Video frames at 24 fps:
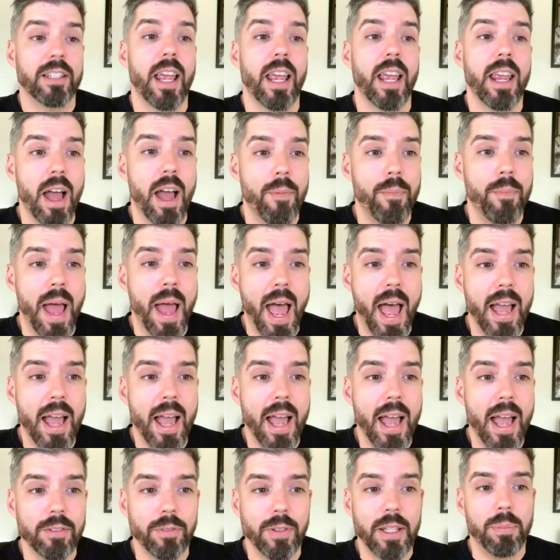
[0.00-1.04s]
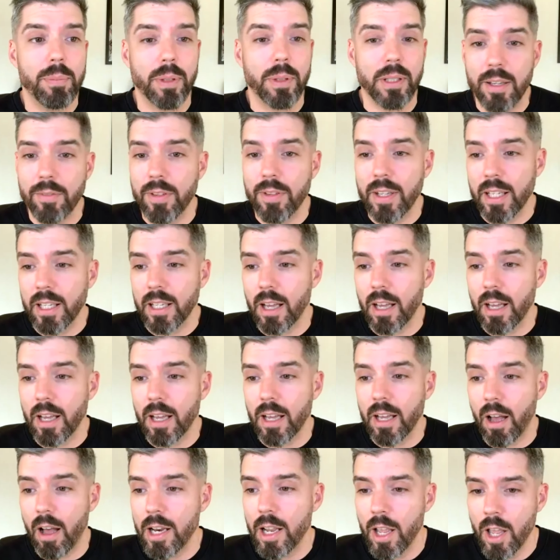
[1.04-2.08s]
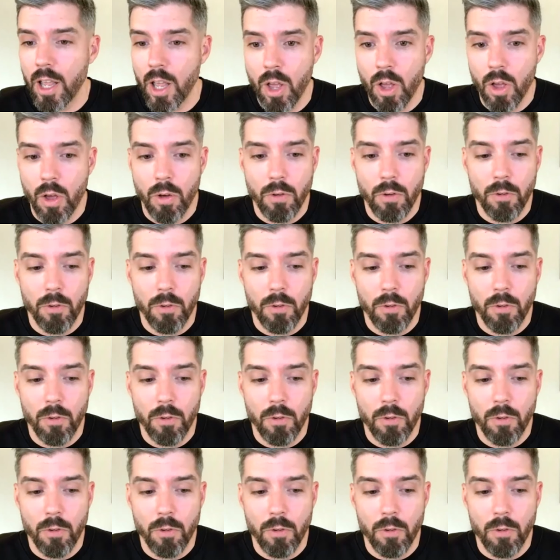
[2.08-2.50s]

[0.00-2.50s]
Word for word: you could say, I'm actively believing God